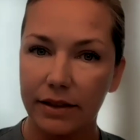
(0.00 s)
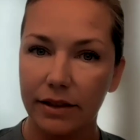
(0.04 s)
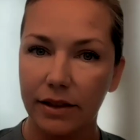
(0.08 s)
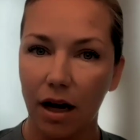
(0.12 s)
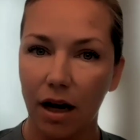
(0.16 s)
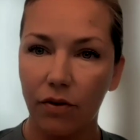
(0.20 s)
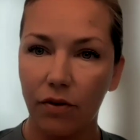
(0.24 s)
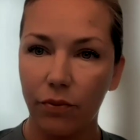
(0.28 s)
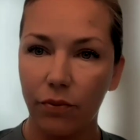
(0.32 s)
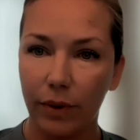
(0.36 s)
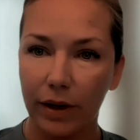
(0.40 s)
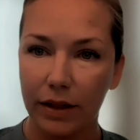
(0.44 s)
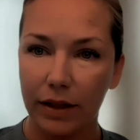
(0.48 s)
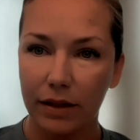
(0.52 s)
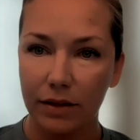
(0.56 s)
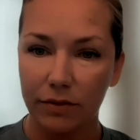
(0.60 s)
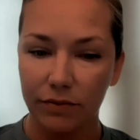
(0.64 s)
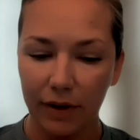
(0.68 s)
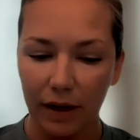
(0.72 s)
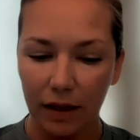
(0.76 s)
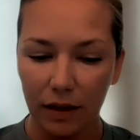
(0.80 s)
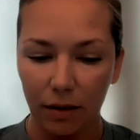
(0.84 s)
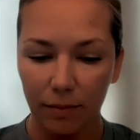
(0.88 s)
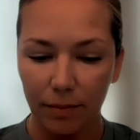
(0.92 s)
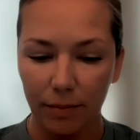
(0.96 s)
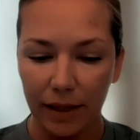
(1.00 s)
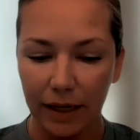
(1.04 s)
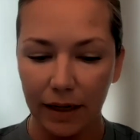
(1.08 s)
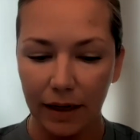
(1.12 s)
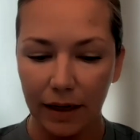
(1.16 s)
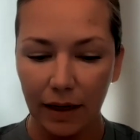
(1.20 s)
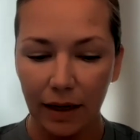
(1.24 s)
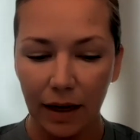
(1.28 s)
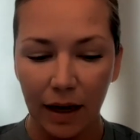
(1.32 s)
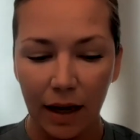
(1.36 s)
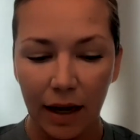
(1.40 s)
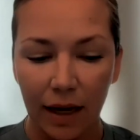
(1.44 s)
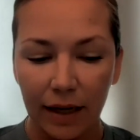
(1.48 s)
software development.
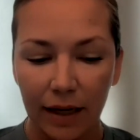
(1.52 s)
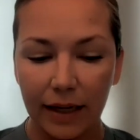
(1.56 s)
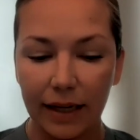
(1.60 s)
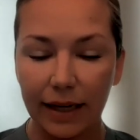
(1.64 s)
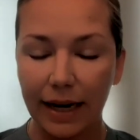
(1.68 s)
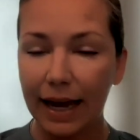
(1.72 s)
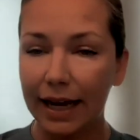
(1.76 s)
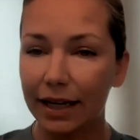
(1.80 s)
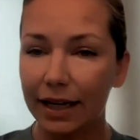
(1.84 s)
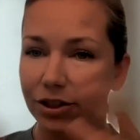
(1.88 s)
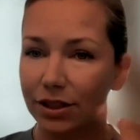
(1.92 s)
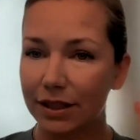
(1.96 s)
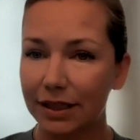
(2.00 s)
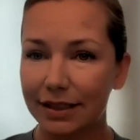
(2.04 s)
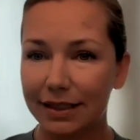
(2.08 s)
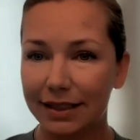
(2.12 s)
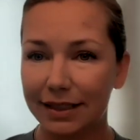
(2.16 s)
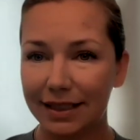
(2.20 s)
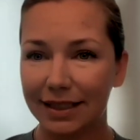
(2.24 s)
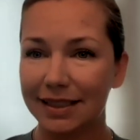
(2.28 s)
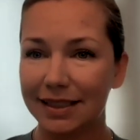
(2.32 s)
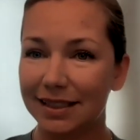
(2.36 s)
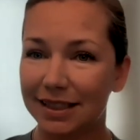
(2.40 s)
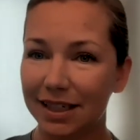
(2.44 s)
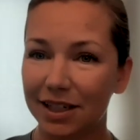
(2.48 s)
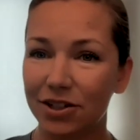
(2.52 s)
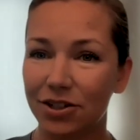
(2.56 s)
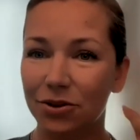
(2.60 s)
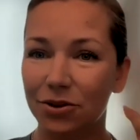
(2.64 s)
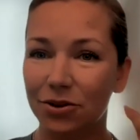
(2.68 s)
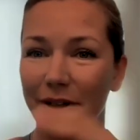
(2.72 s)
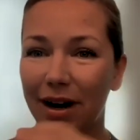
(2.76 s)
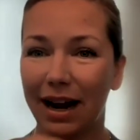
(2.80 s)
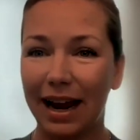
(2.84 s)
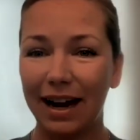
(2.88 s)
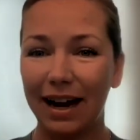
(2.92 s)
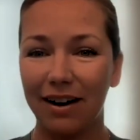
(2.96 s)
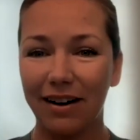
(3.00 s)
Ganesh, this is
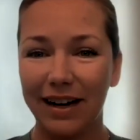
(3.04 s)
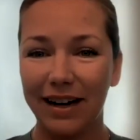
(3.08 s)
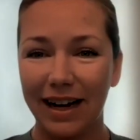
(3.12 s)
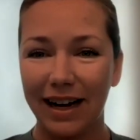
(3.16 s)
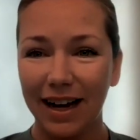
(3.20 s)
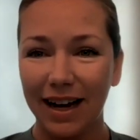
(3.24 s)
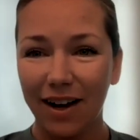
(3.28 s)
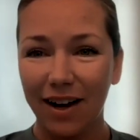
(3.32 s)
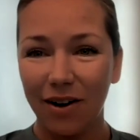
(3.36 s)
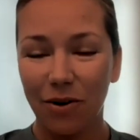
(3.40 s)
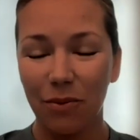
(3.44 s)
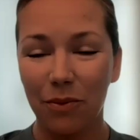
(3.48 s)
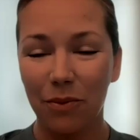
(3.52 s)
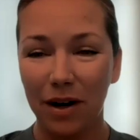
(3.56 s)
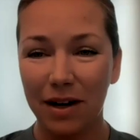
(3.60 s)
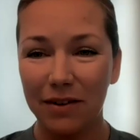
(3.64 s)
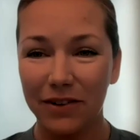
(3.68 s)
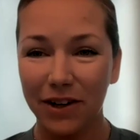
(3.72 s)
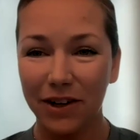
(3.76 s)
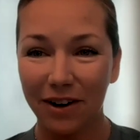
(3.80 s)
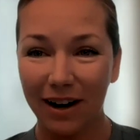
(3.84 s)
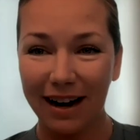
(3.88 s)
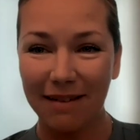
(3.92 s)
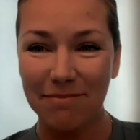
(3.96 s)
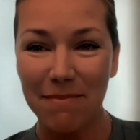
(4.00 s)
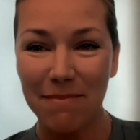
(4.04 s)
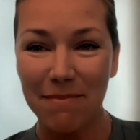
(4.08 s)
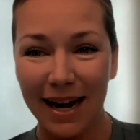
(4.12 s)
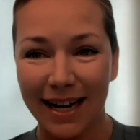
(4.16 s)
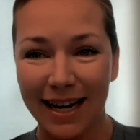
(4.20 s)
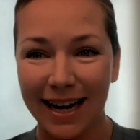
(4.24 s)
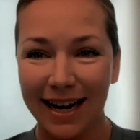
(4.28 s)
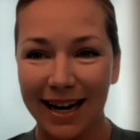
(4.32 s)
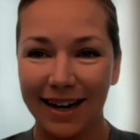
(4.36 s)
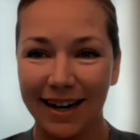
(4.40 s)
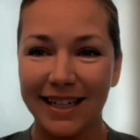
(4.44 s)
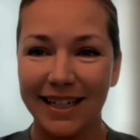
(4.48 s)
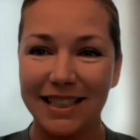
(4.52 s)
your area or one of your
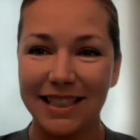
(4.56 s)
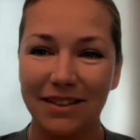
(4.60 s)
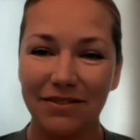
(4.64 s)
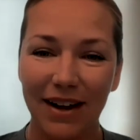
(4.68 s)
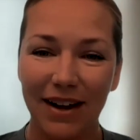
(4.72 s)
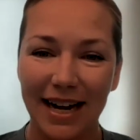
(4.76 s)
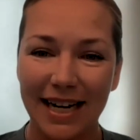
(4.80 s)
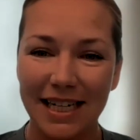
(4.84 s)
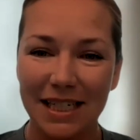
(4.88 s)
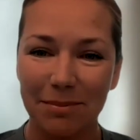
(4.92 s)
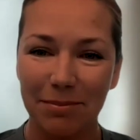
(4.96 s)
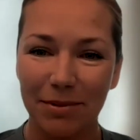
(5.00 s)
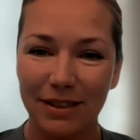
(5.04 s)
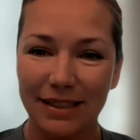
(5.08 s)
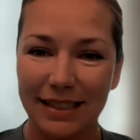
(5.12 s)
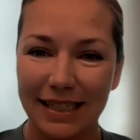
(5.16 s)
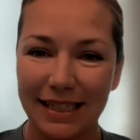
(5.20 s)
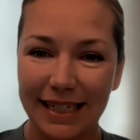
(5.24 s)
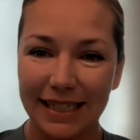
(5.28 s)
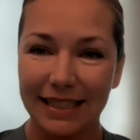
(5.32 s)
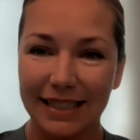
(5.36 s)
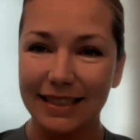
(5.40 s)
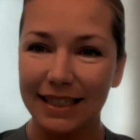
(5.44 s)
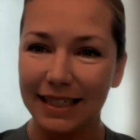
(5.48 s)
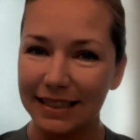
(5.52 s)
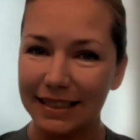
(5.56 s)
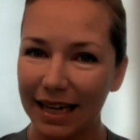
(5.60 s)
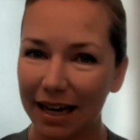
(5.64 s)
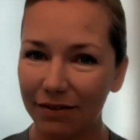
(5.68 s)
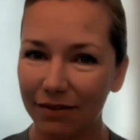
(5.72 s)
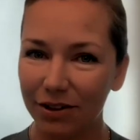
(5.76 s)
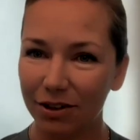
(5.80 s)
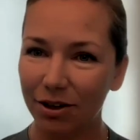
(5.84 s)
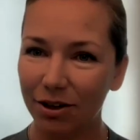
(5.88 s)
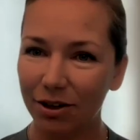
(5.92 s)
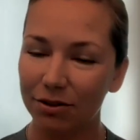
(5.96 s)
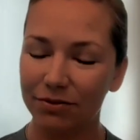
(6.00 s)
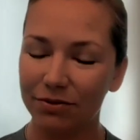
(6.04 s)
many areas of expertise. Let's have
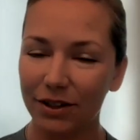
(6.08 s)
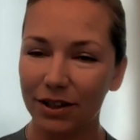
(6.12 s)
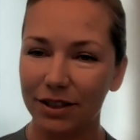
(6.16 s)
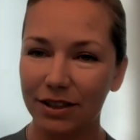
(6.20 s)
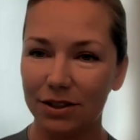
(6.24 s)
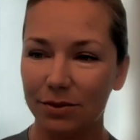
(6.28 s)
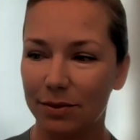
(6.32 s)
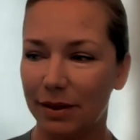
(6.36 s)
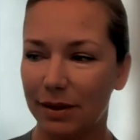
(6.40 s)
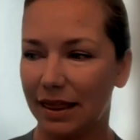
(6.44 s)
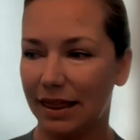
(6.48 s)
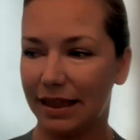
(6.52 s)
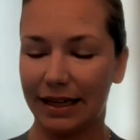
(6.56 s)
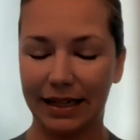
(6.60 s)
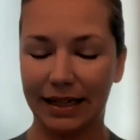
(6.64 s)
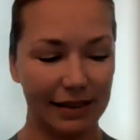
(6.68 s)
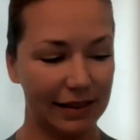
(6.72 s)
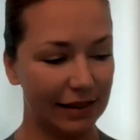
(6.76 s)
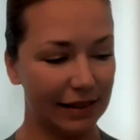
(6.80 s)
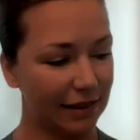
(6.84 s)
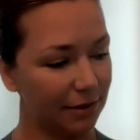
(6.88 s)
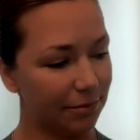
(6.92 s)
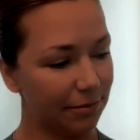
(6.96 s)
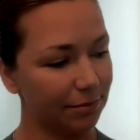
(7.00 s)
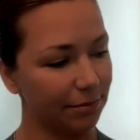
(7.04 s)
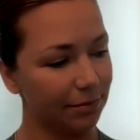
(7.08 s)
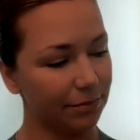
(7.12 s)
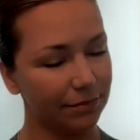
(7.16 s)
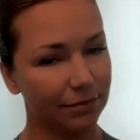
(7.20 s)
you go first with this.